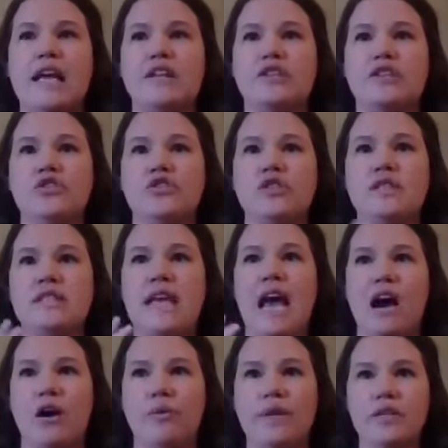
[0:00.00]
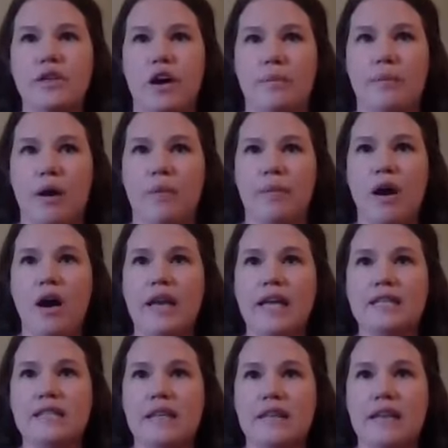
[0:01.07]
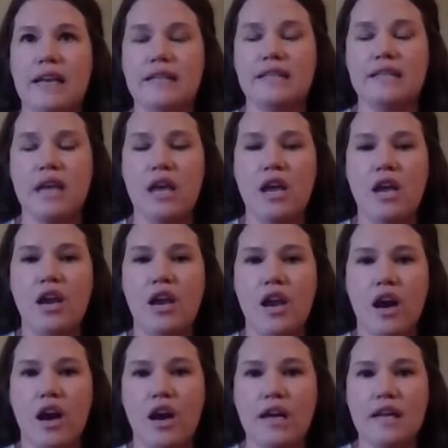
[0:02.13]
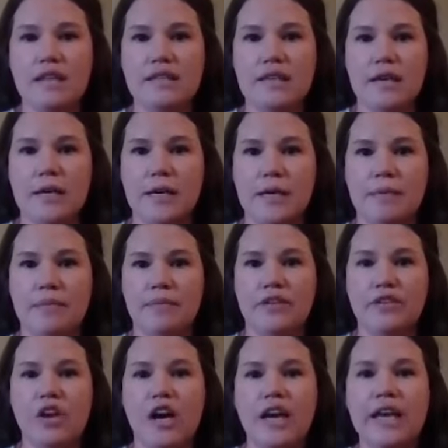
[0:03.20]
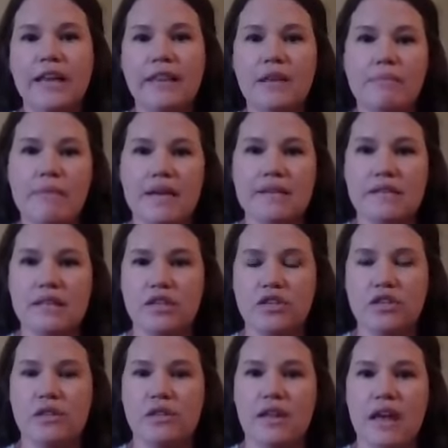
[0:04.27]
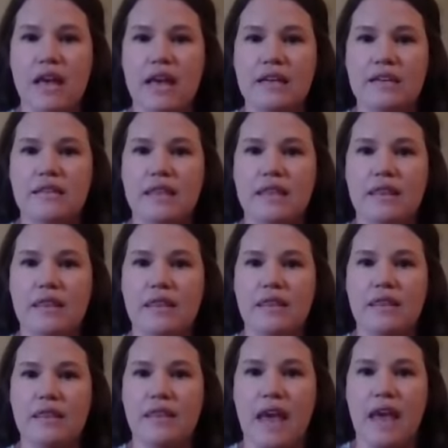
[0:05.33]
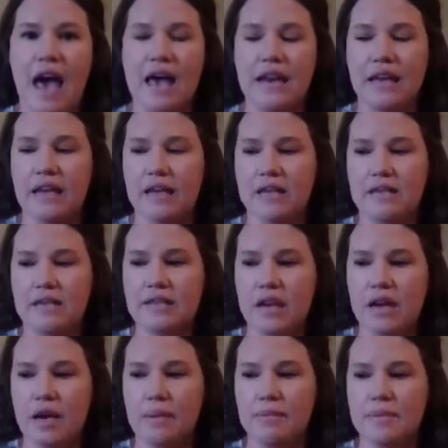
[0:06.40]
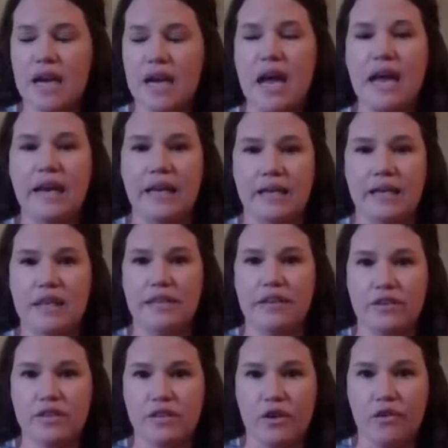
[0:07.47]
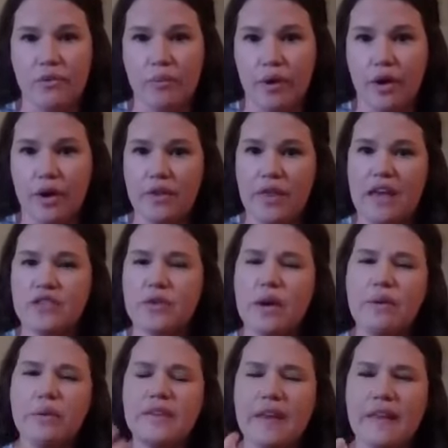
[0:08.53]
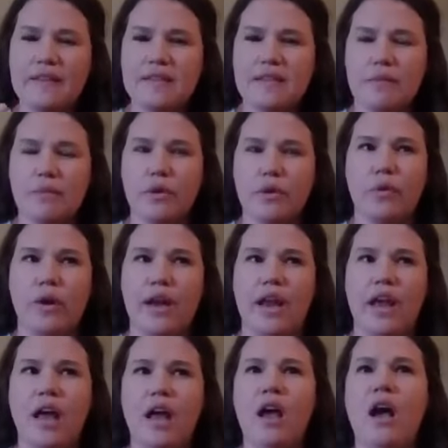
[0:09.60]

It's just how we talk about bodies, and that it's not, they're not getting the message that is tied into their self-worth. So I would say that's number one.